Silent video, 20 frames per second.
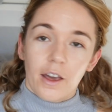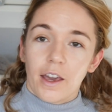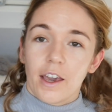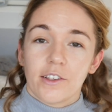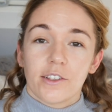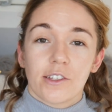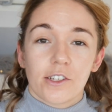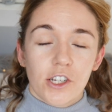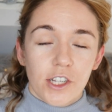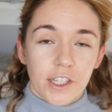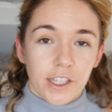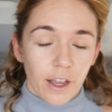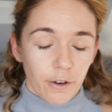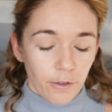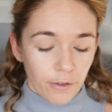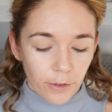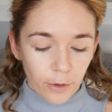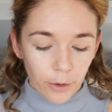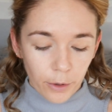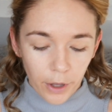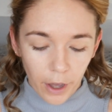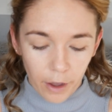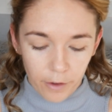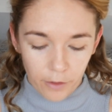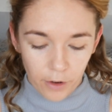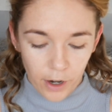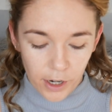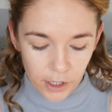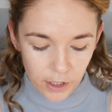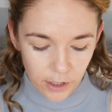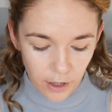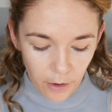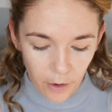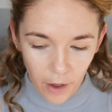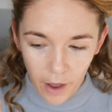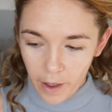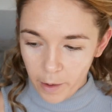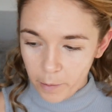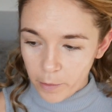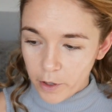Okay, so she said full coverage, so
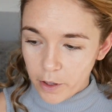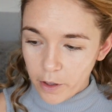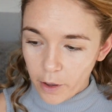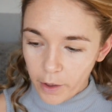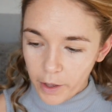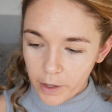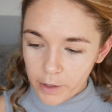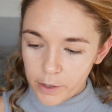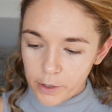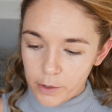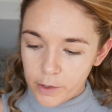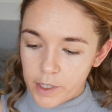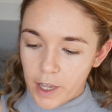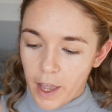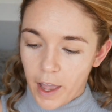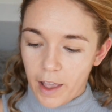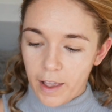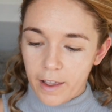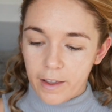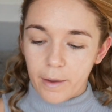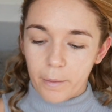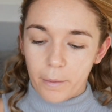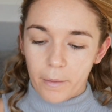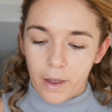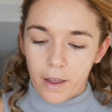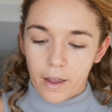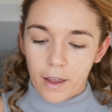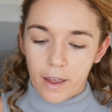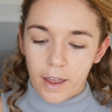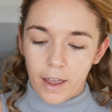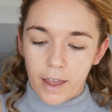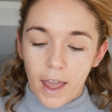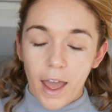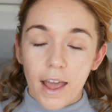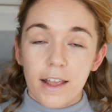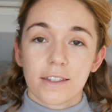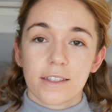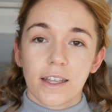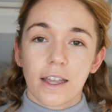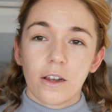I'm going to take my
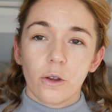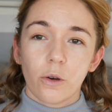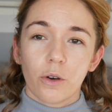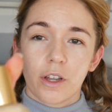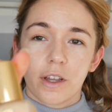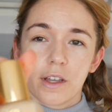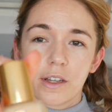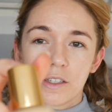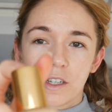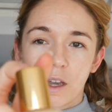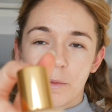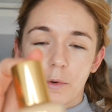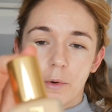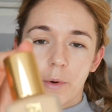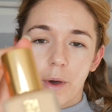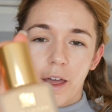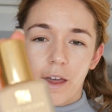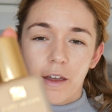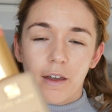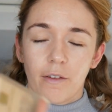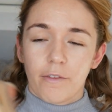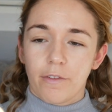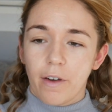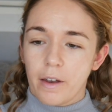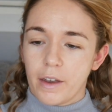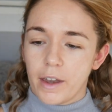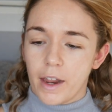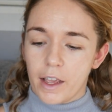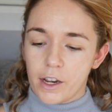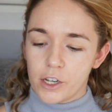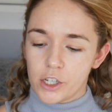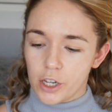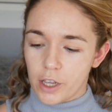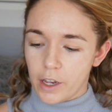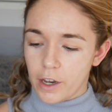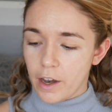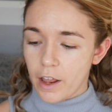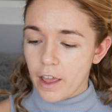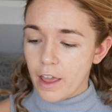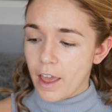Estee Lauder Double Wear
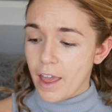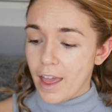Foundation.